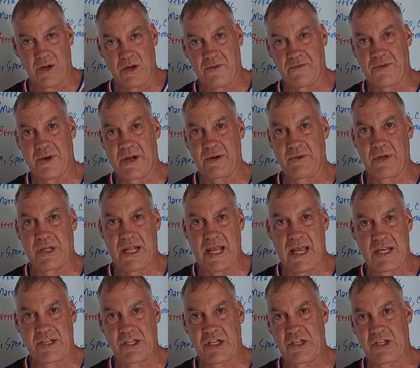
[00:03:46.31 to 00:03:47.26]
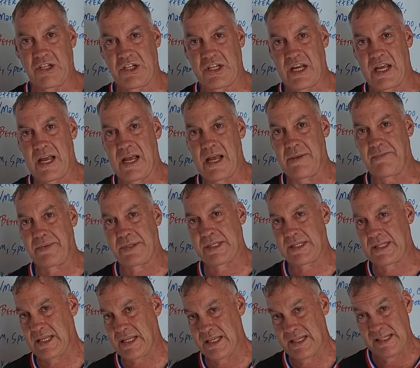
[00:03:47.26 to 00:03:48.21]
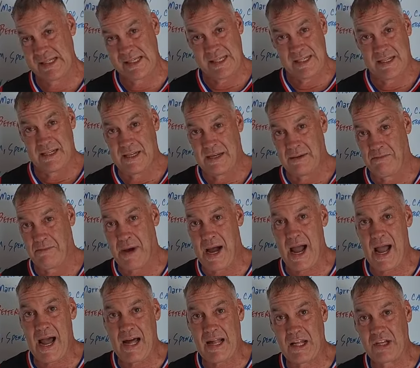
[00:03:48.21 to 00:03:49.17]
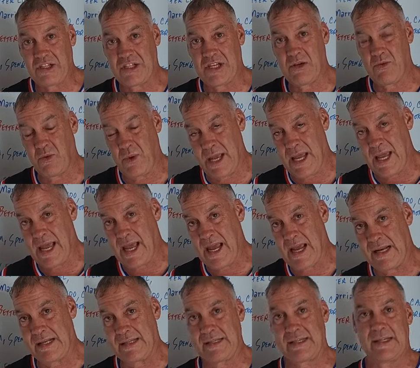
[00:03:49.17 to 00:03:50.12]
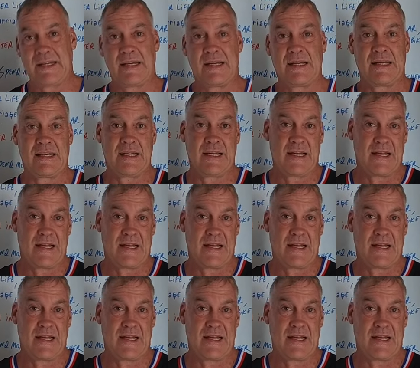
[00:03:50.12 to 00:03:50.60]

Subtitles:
girlfriend relationships. Biology wins.